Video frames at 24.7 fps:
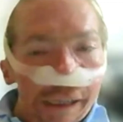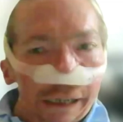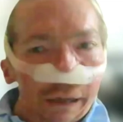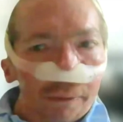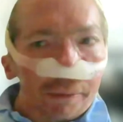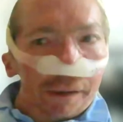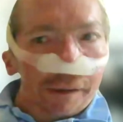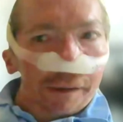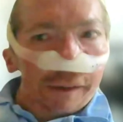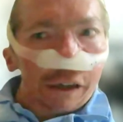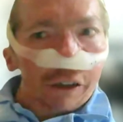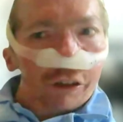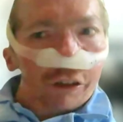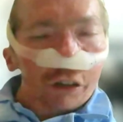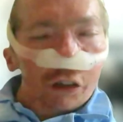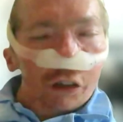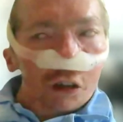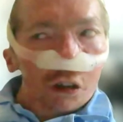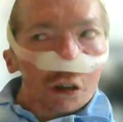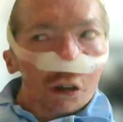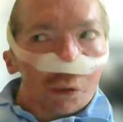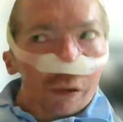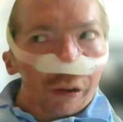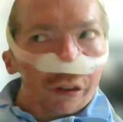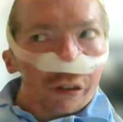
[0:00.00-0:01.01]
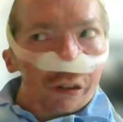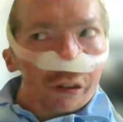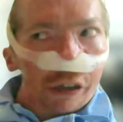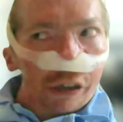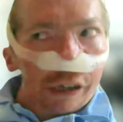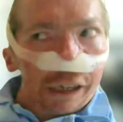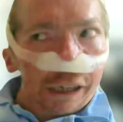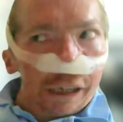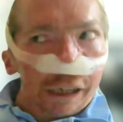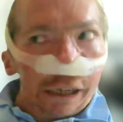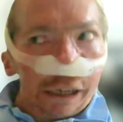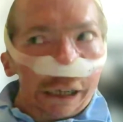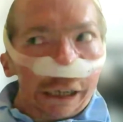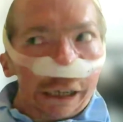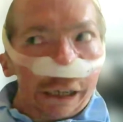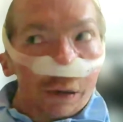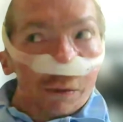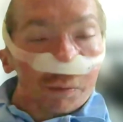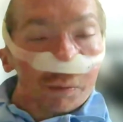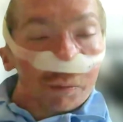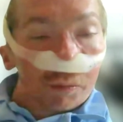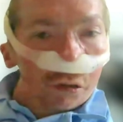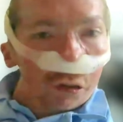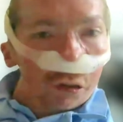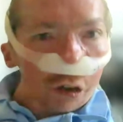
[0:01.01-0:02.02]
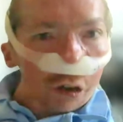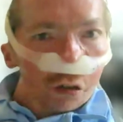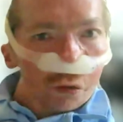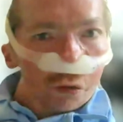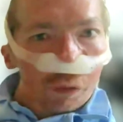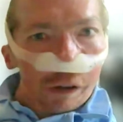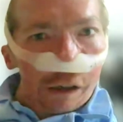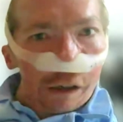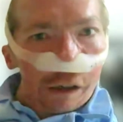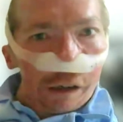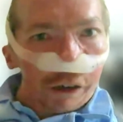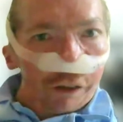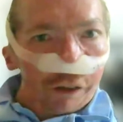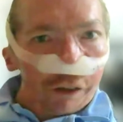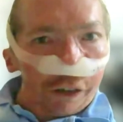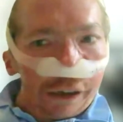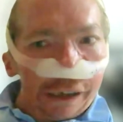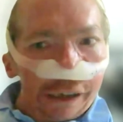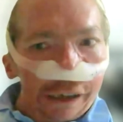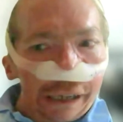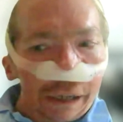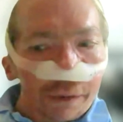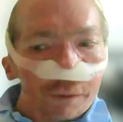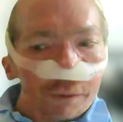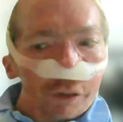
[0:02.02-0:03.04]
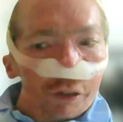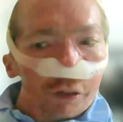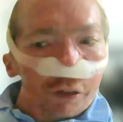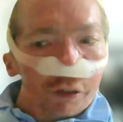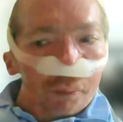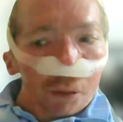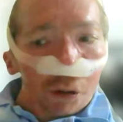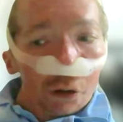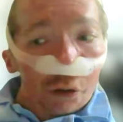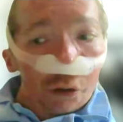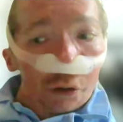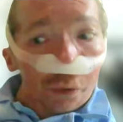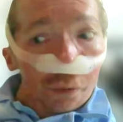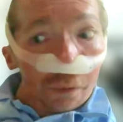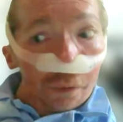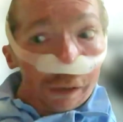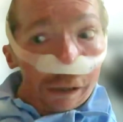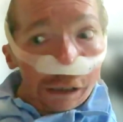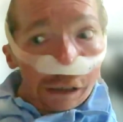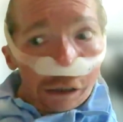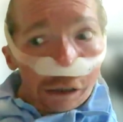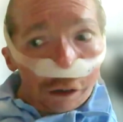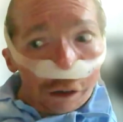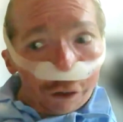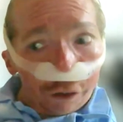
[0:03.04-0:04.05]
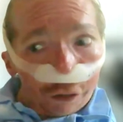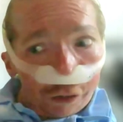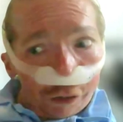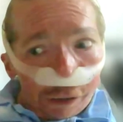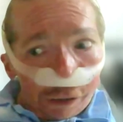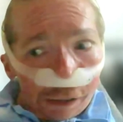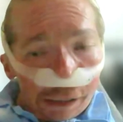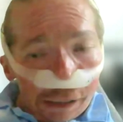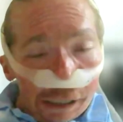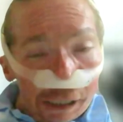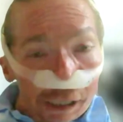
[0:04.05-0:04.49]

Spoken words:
Yeah, I mean, that's a good question. And I just realised I have just spoken for the last